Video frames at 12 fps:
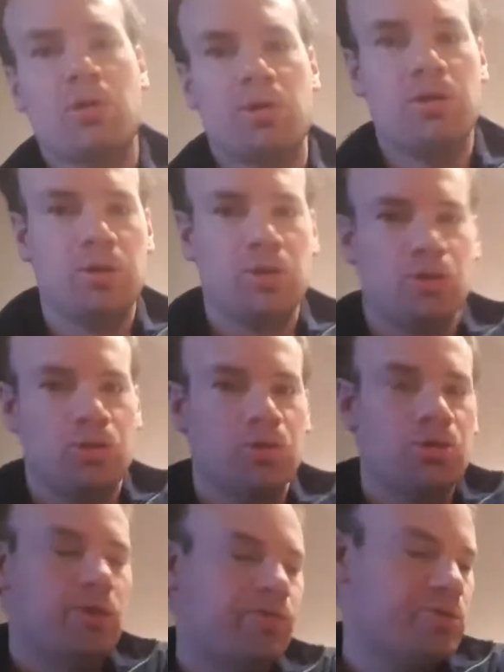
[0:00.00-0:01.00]
are
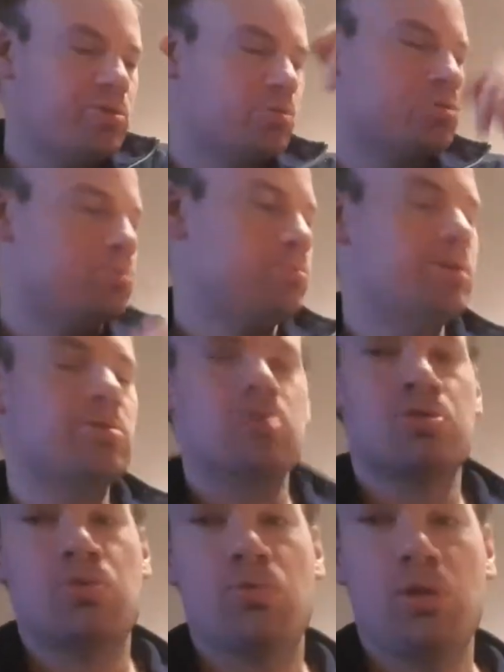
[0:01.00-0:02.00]
2
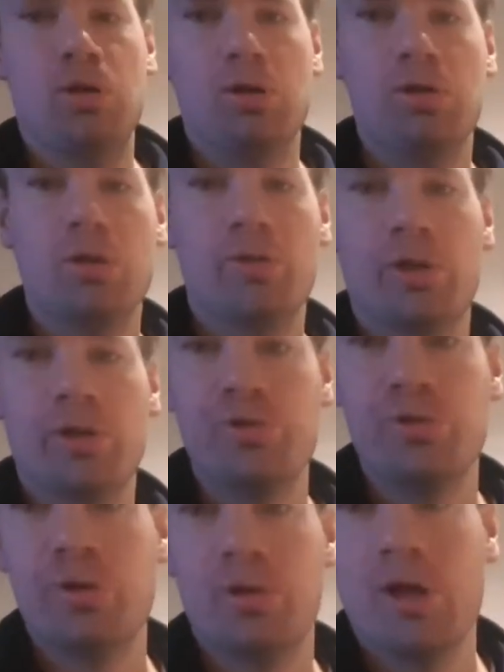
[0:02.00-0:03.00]
meters tall, then
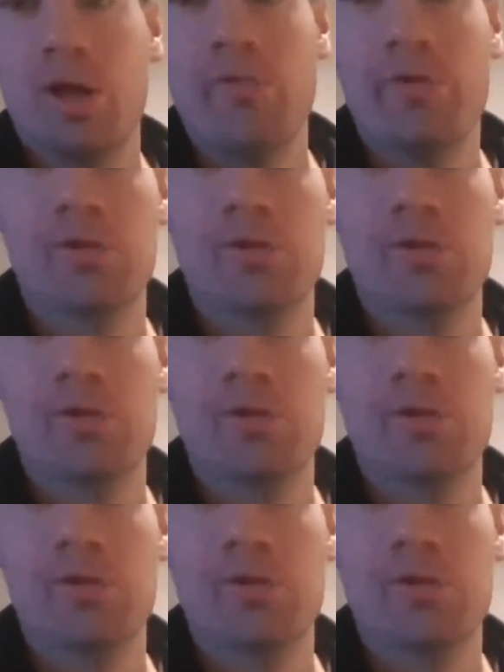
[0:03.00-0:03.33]
you can have